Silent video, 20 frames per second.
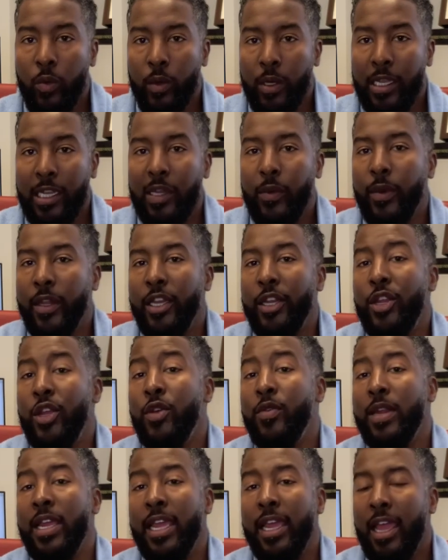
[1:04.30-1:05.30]
really, really
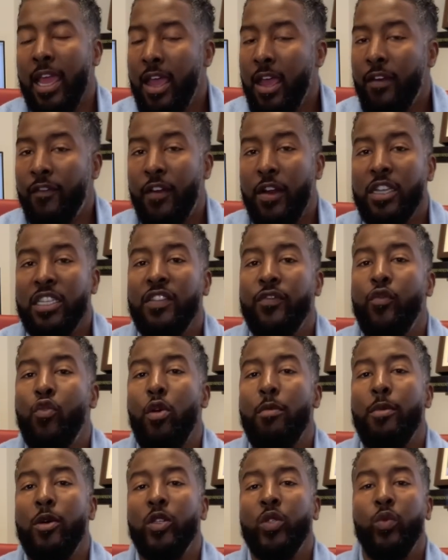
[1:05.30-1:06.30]
unique. First and
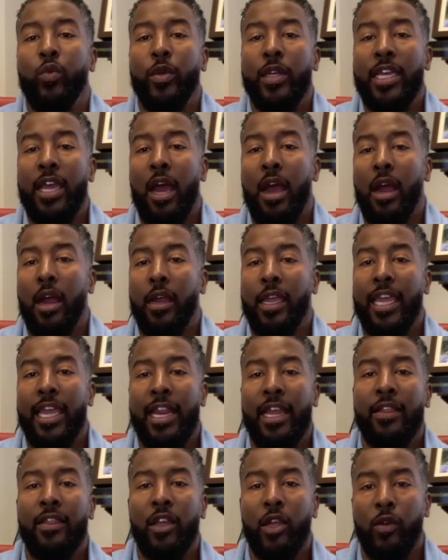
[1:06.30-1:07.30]
foremost, we are
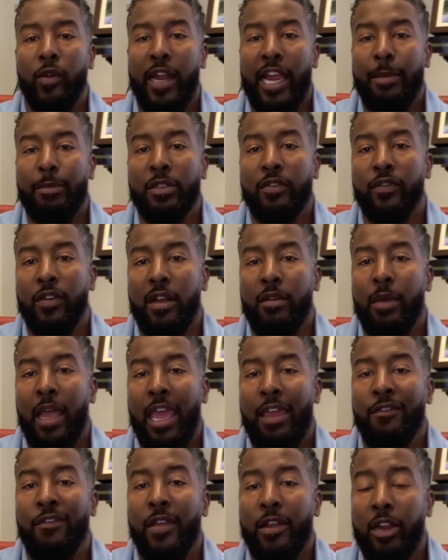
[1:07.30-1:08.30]
getting the grapes from a
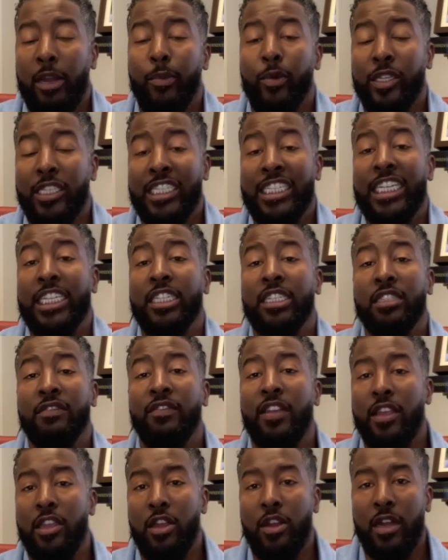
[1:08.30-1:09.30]
very prestigious
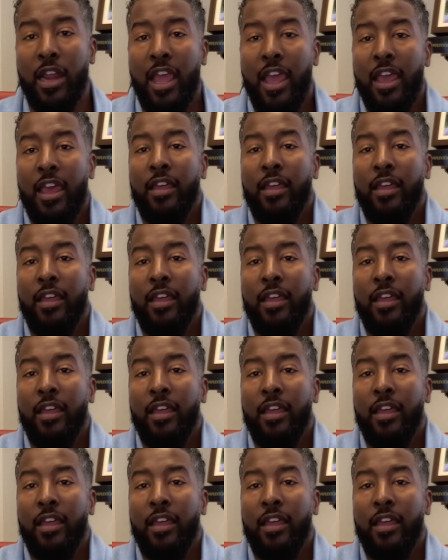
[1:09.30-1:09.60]
vineyard.